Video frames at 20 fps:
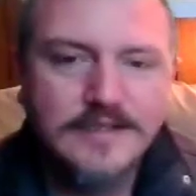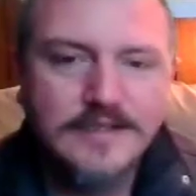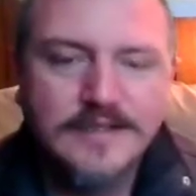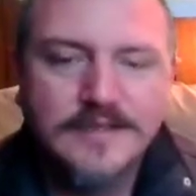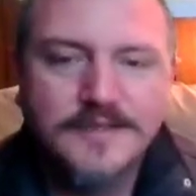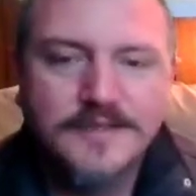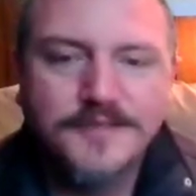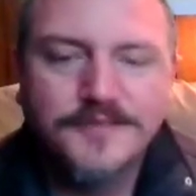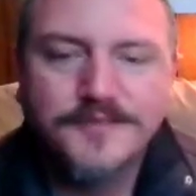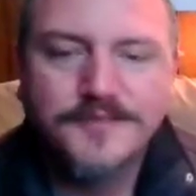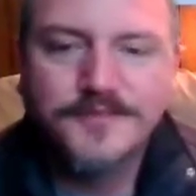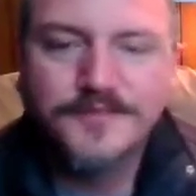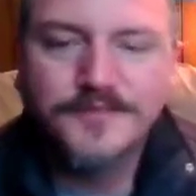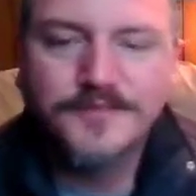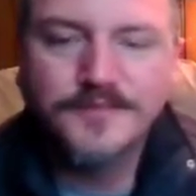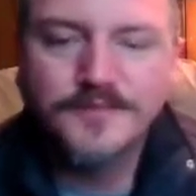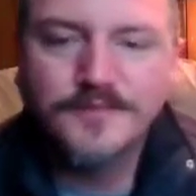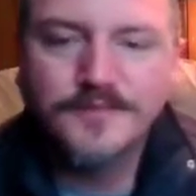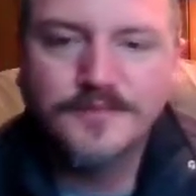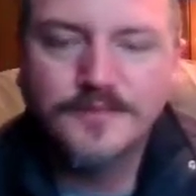
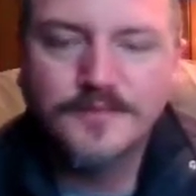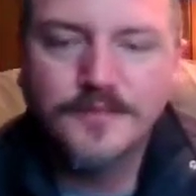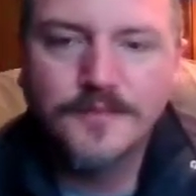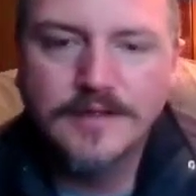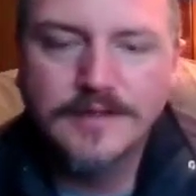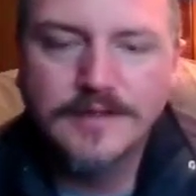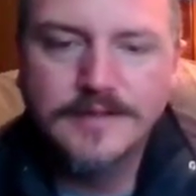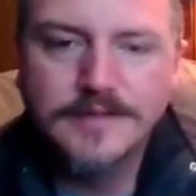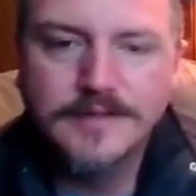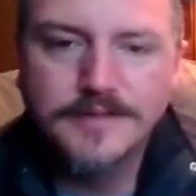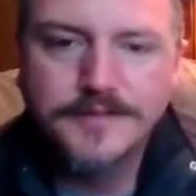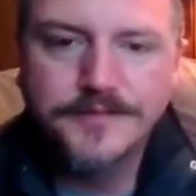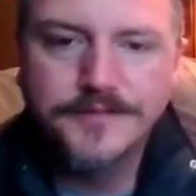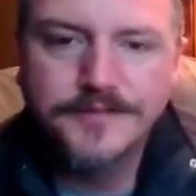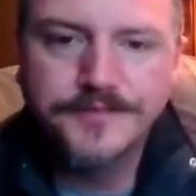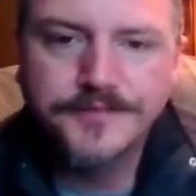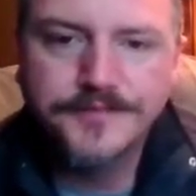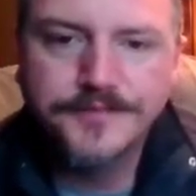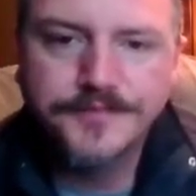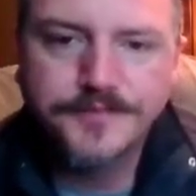
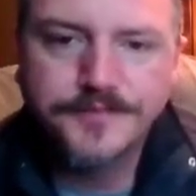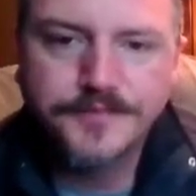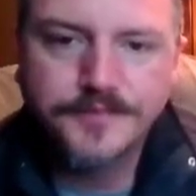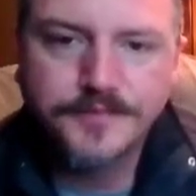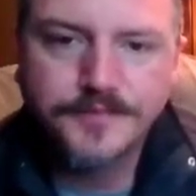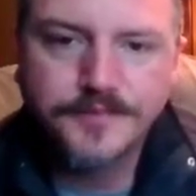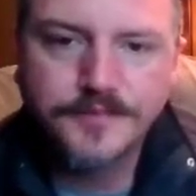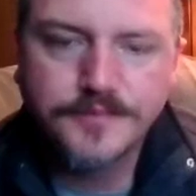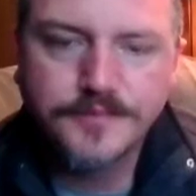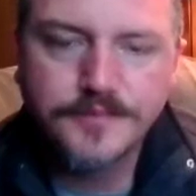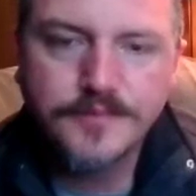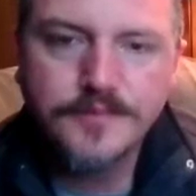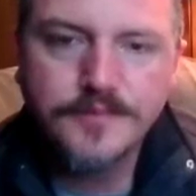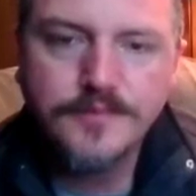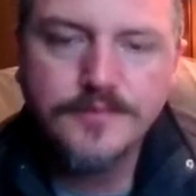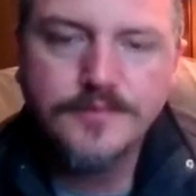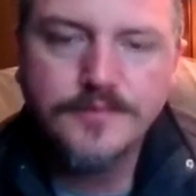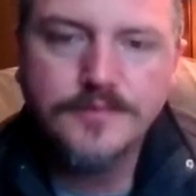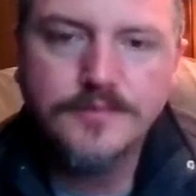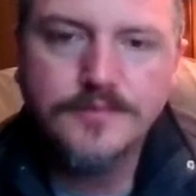
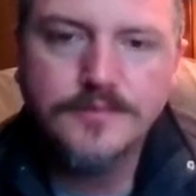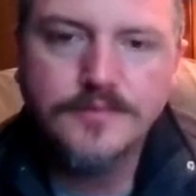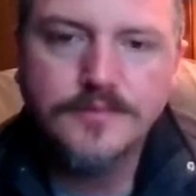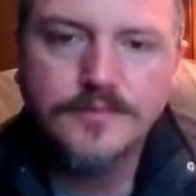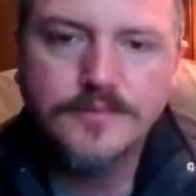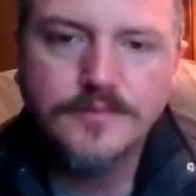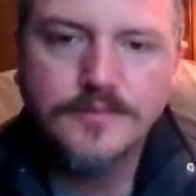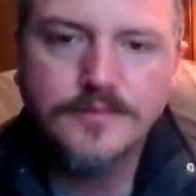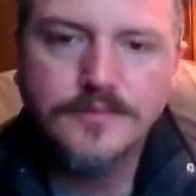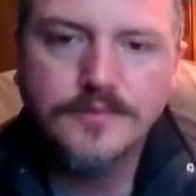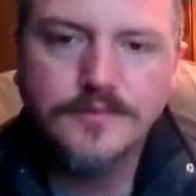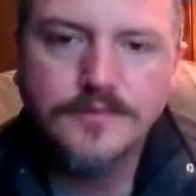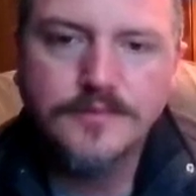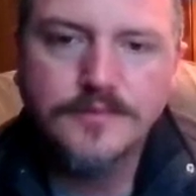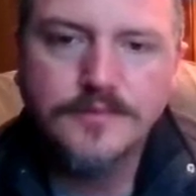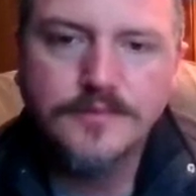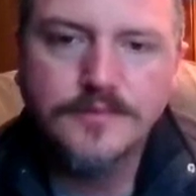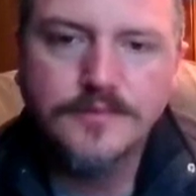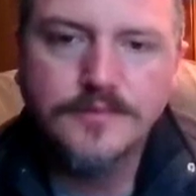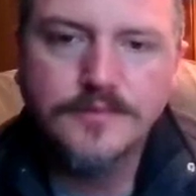
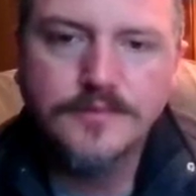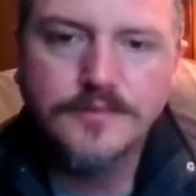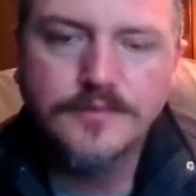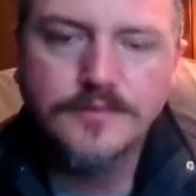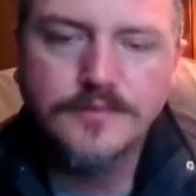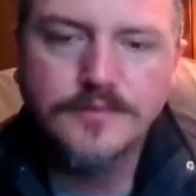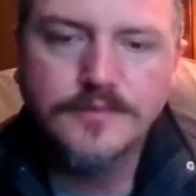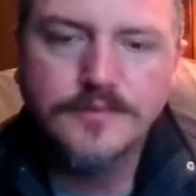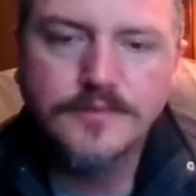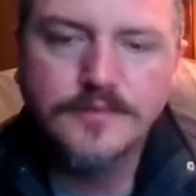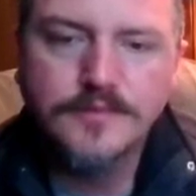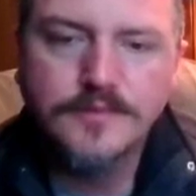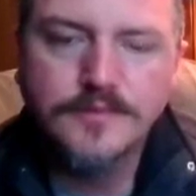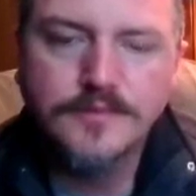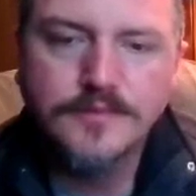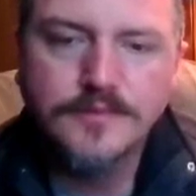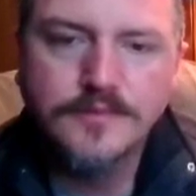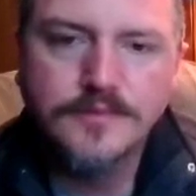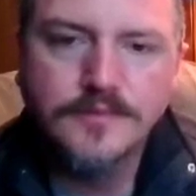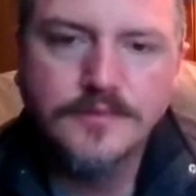
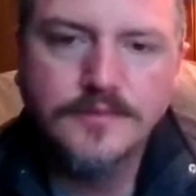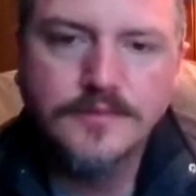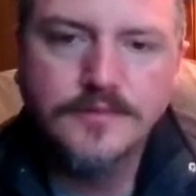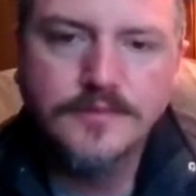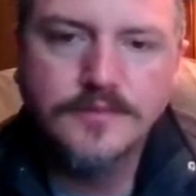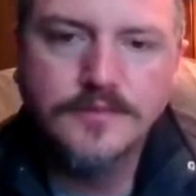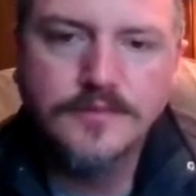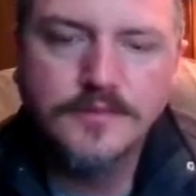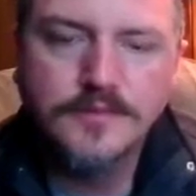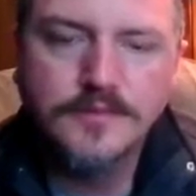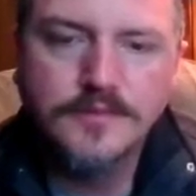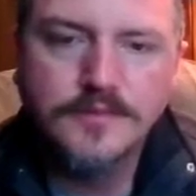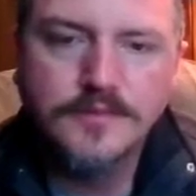No words are spoken by the person on screen.